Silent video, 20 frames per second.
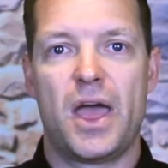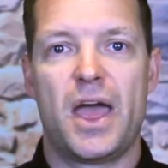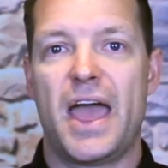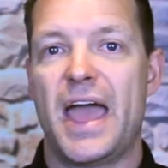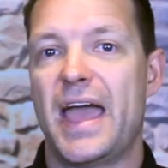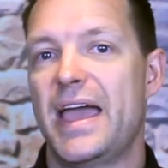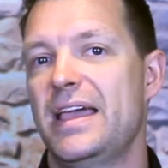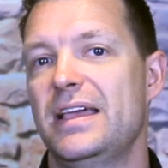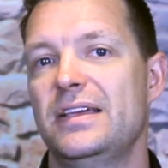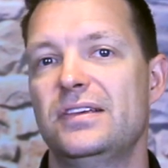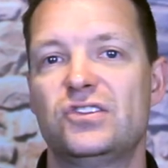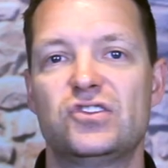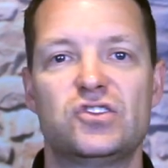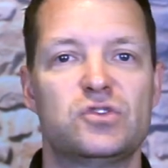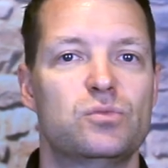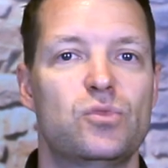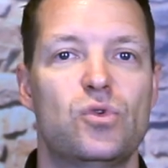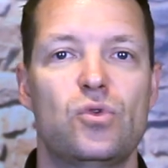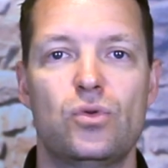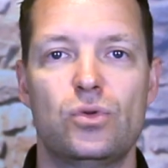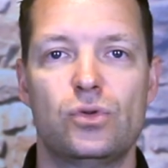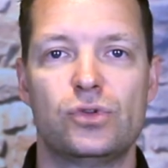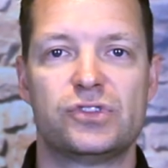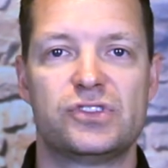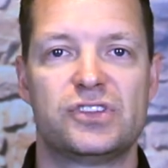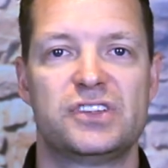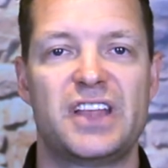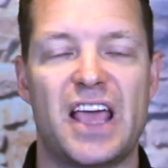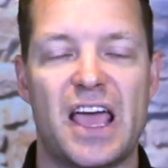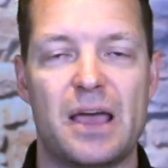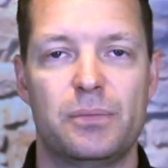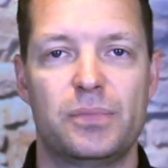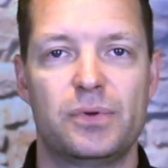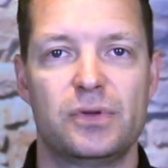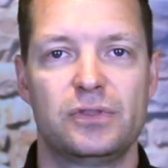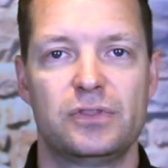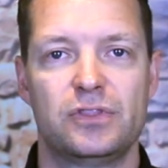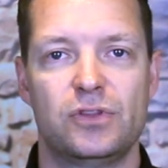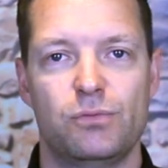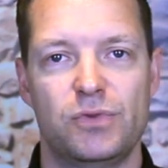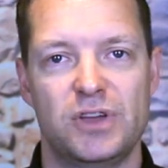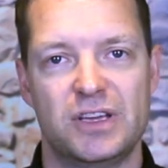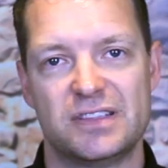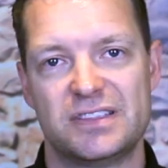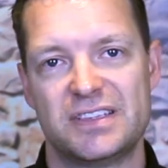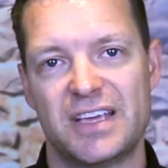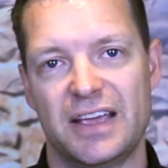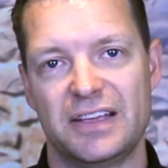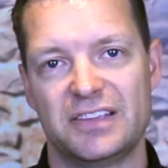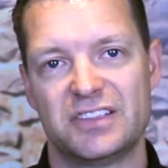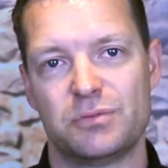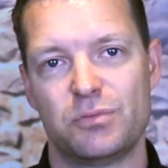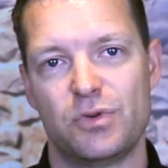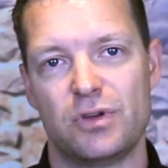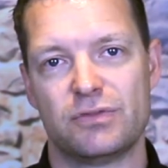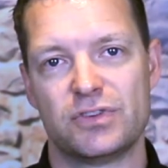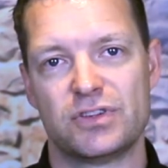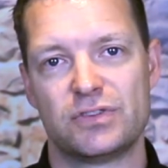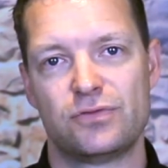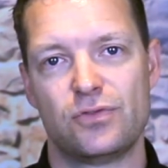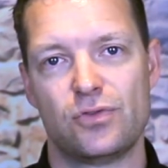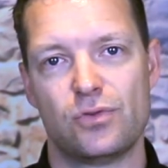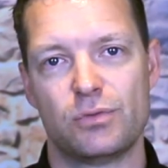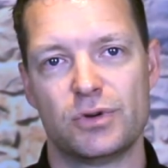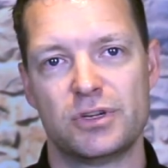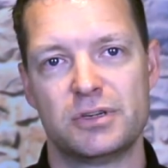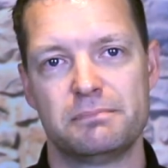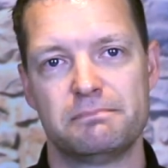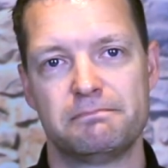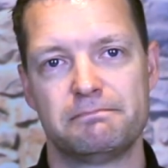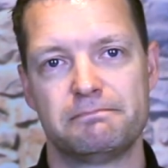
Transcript: a small step that we could take to move us forward.